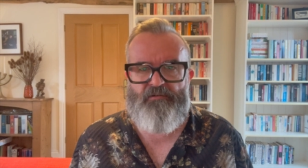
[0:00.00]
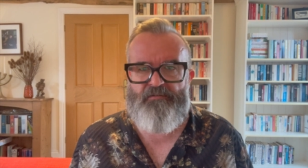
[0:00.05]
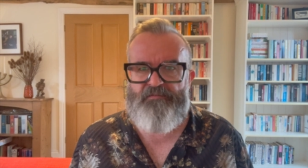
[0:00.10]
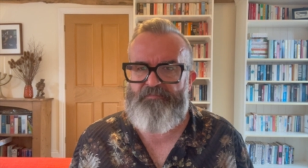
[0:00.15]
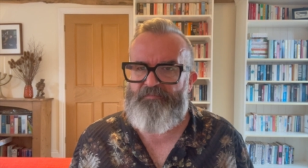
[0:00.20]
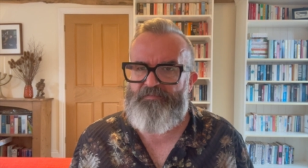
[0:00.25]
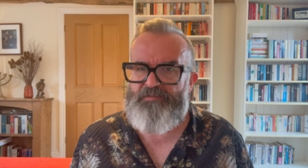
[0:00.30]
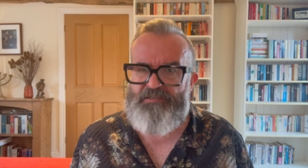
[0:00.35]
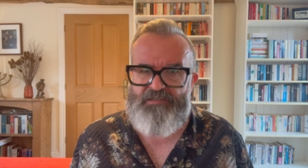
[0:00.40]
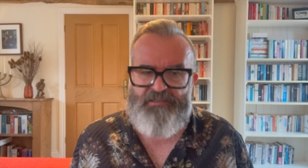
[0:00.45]

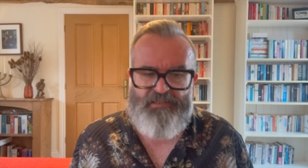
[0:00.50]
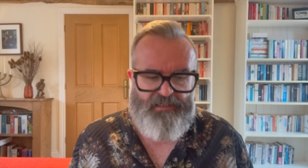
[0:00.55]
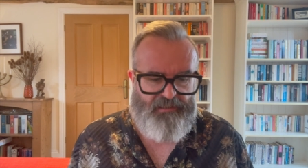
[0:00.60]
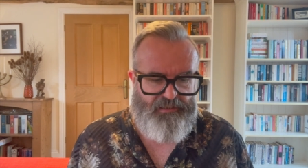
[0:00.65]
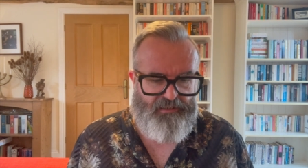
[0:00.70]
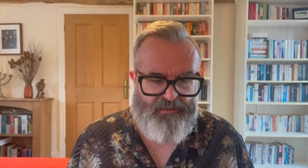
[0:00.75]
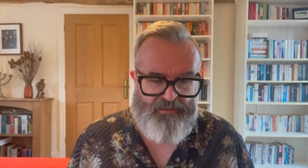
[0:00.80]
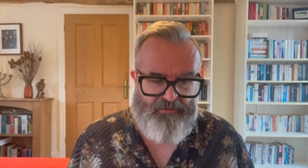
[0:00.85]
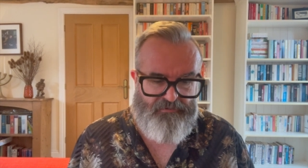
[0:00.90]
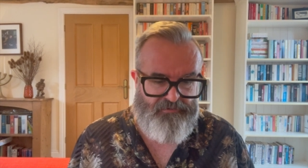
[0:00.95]
sick
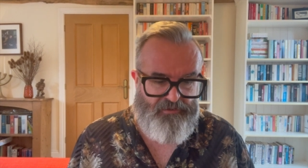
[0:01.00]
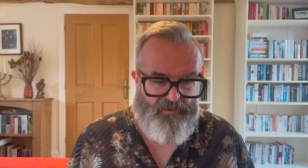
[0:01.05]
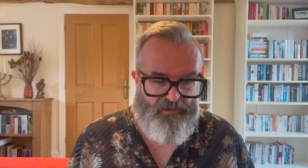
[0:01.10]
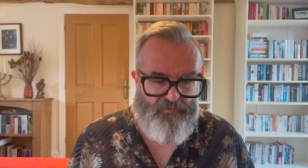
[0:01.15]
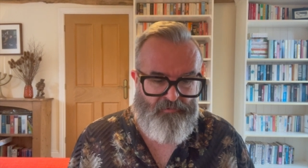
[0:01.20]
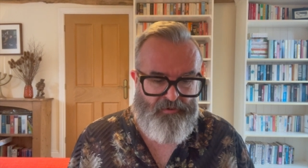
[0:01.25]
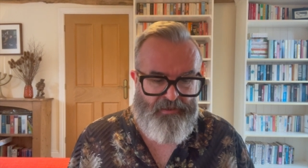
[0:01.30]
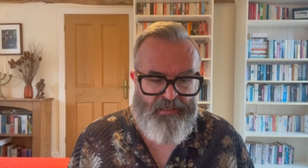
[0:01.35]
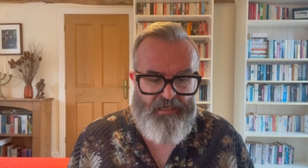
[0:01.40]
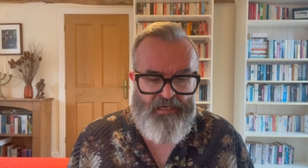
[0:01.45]
of those,
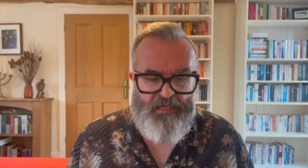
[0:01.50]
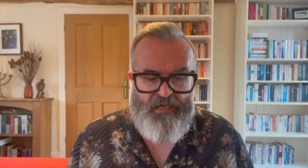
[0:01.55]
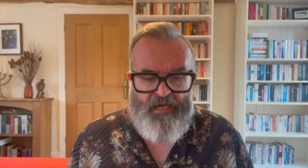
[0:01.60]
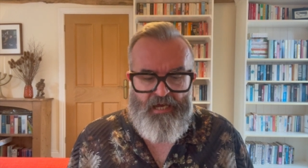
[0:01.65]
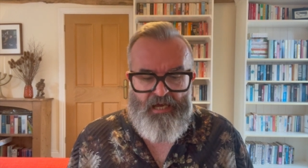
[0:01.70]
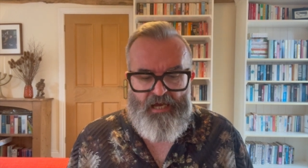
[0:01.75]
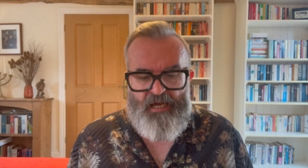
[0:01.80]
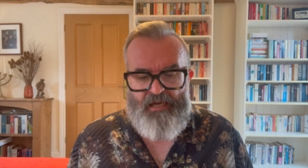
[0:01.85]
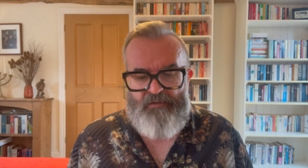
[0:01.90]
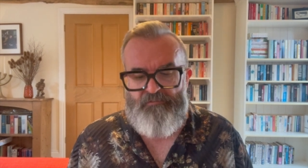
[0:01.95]
aren't we?
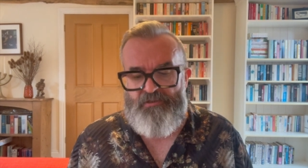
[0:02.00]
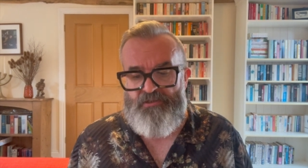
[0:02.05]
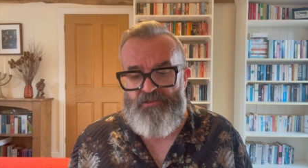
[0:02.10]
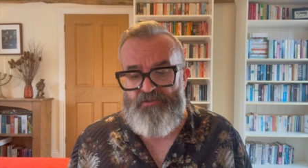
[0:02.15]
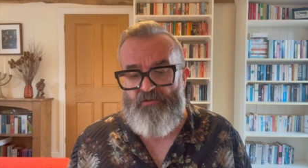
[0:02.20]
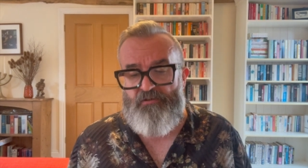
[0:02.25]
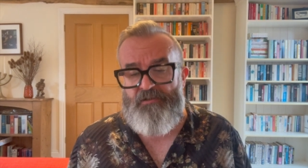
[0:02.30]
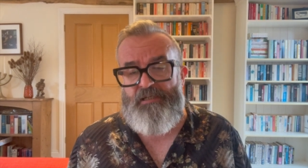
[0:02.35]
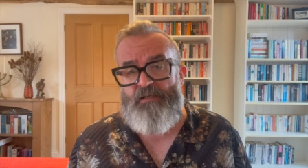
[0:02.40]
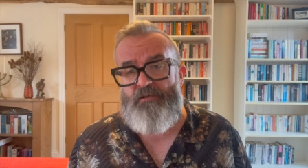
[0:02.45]

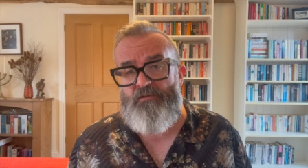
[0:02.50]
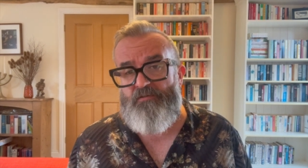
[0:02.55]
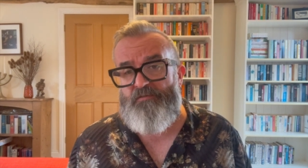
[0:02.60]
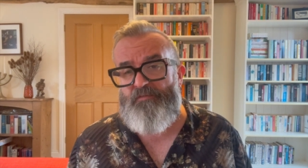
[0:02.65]
Sonny looked